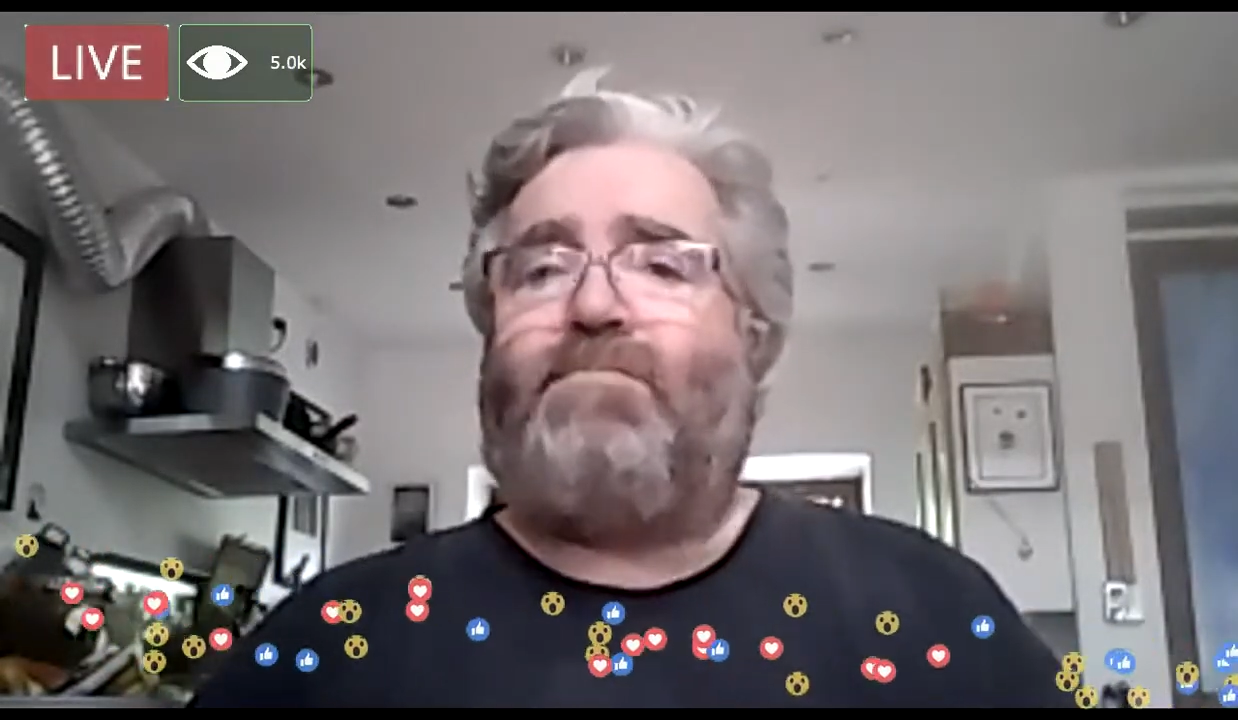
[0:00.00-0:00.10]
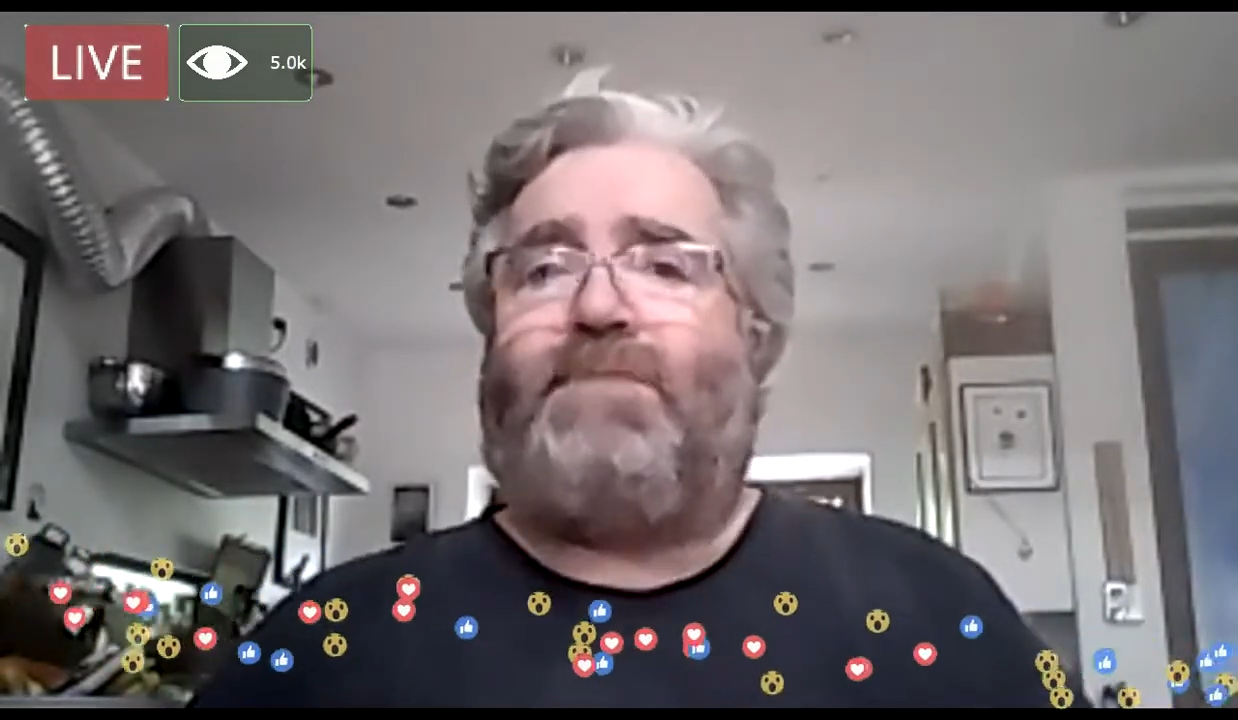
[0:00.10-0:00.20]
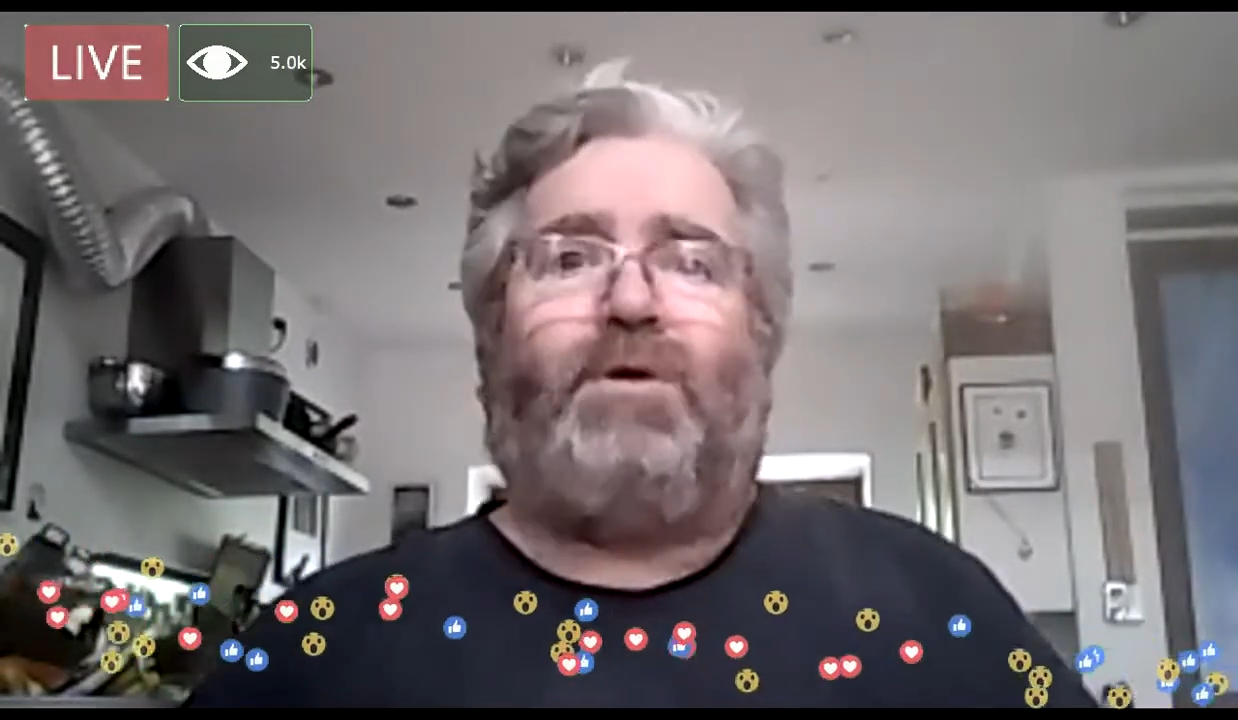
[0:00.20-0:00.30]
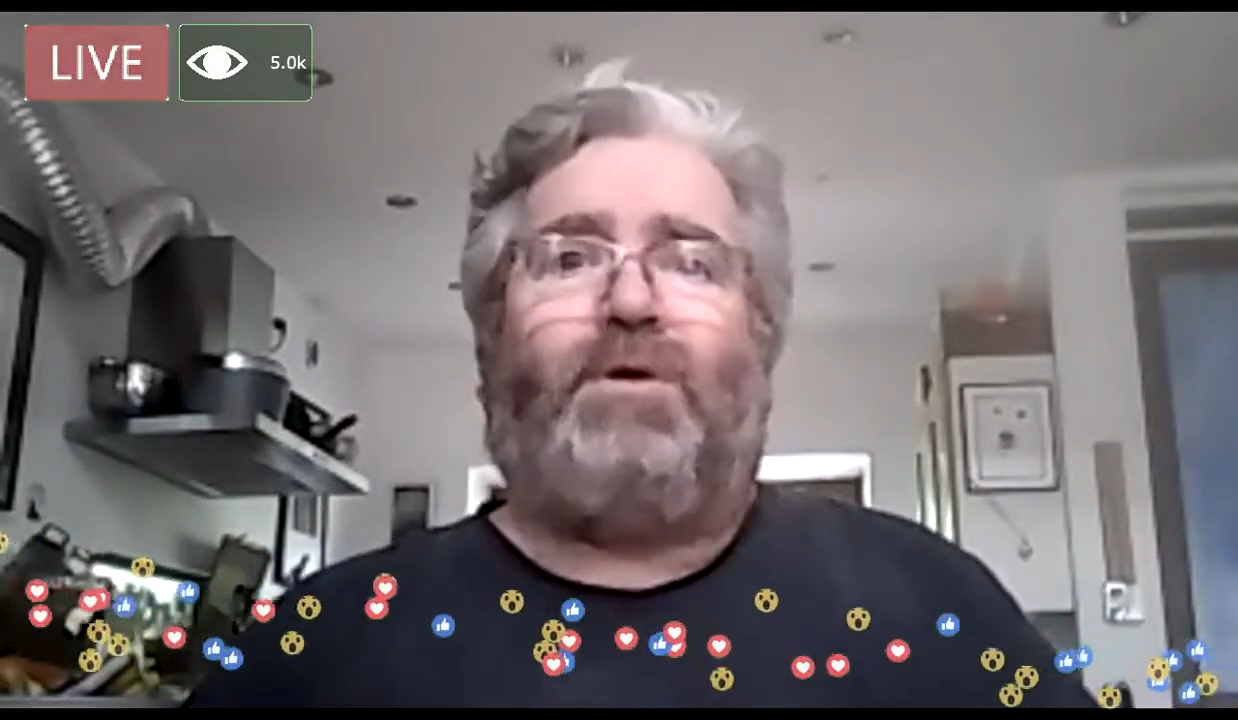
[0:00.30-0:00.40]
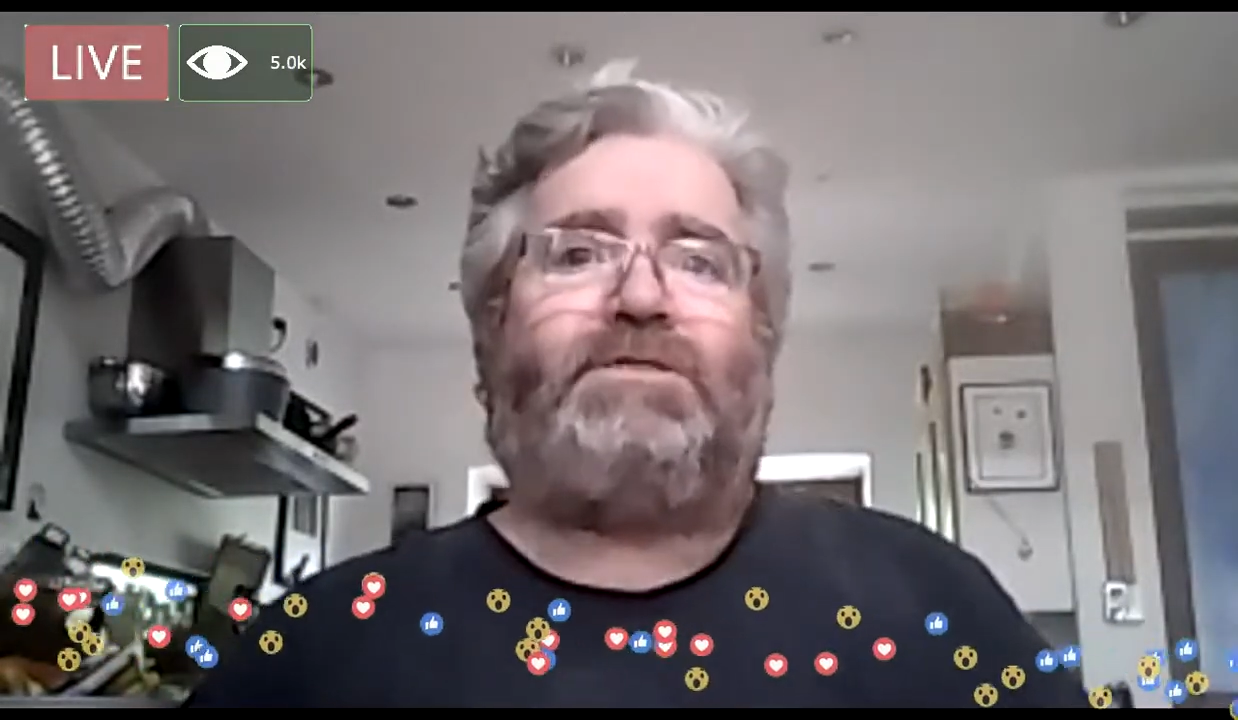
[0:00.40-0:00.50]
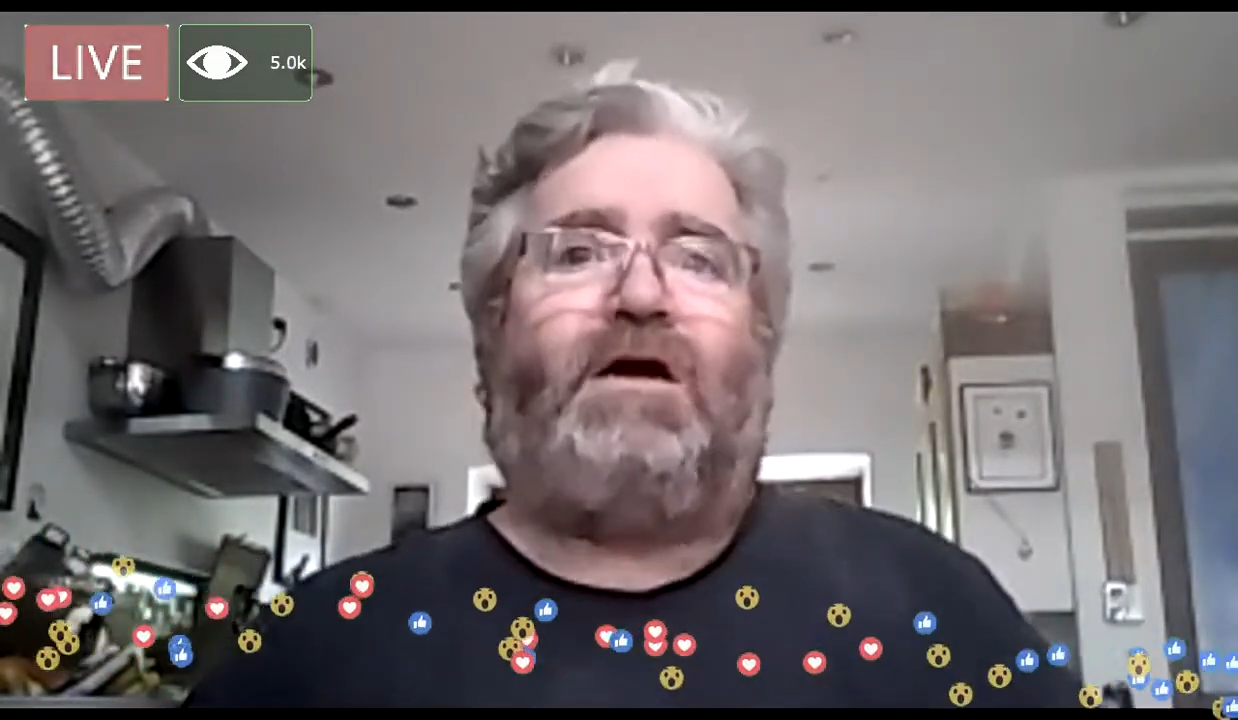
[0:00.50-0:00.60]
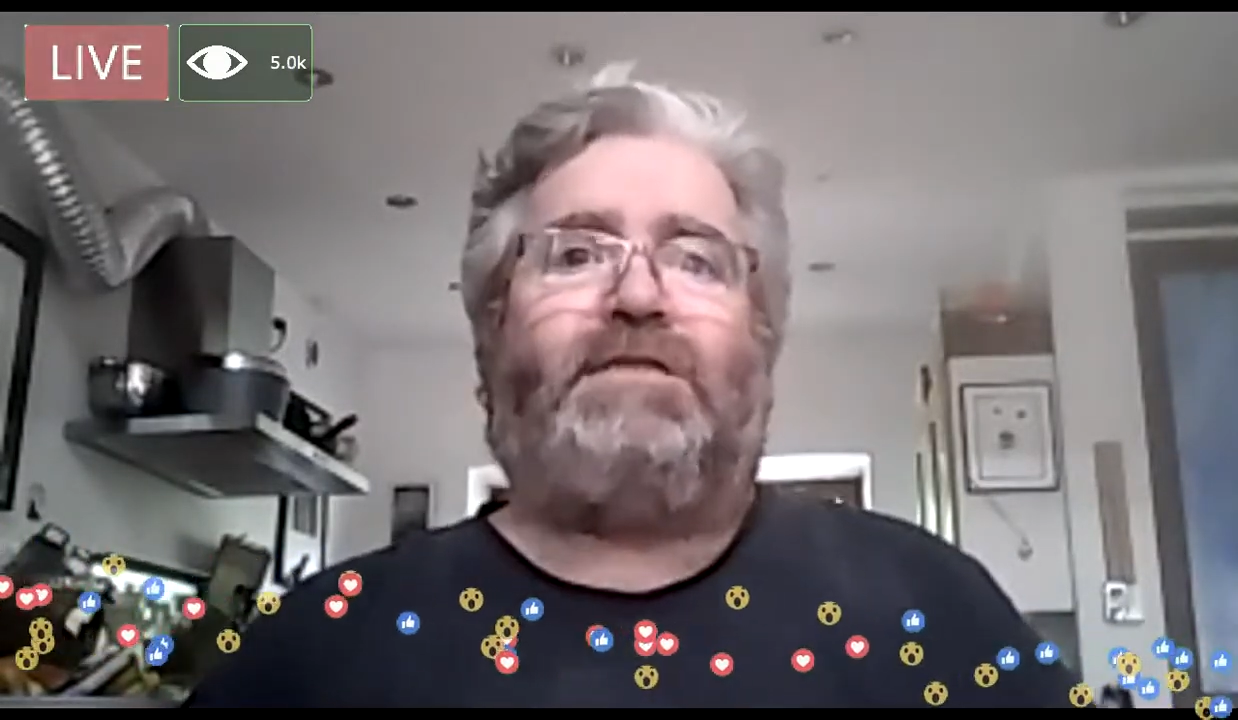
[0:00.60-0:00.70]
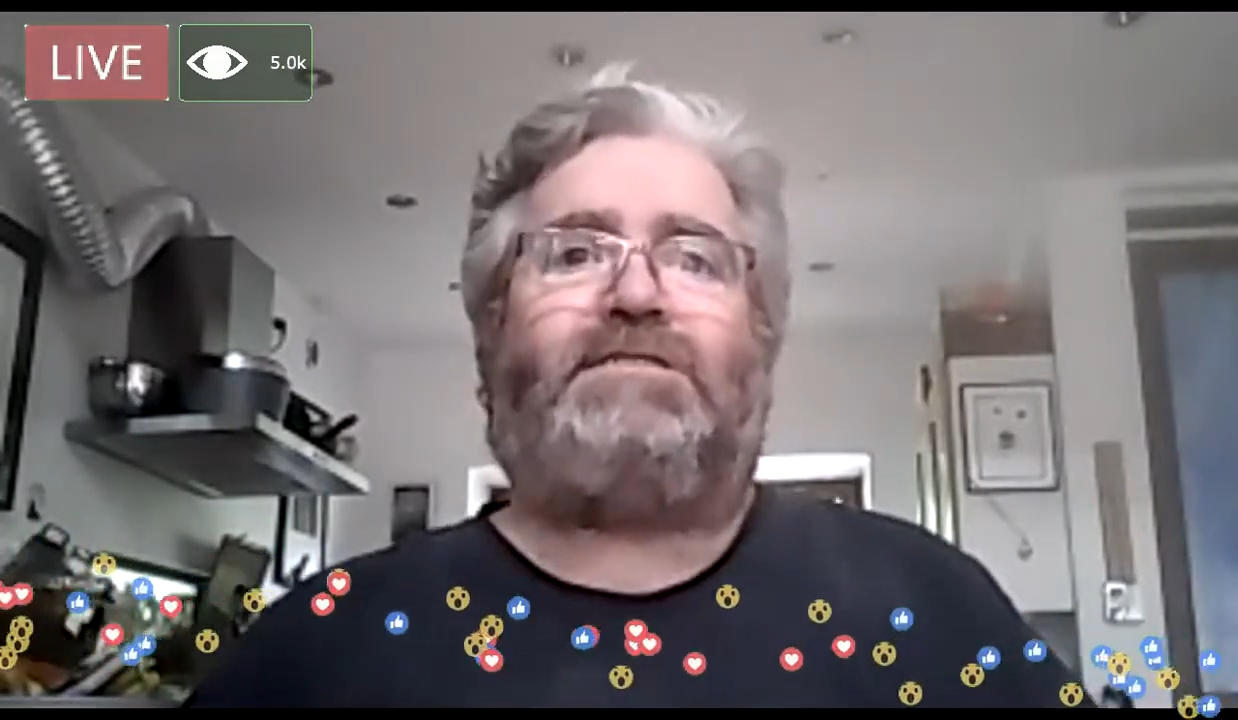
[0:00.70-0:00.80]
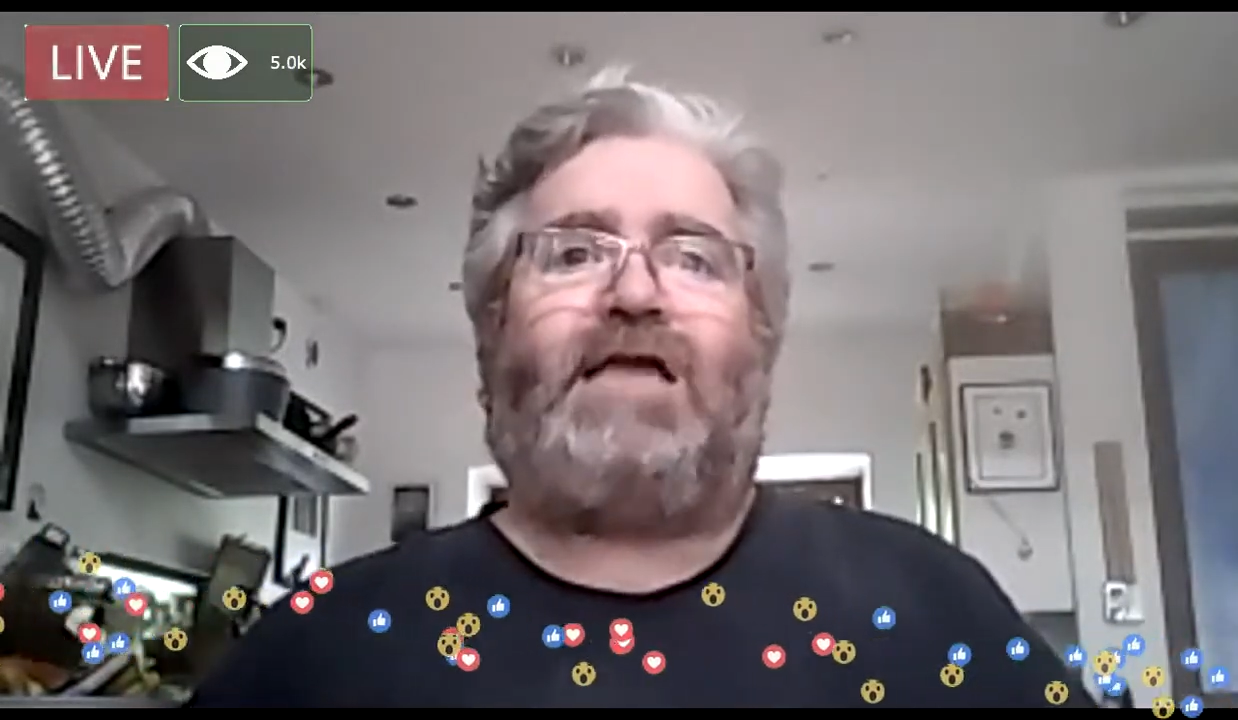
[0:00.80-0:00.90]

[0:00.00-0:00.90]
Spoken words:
websites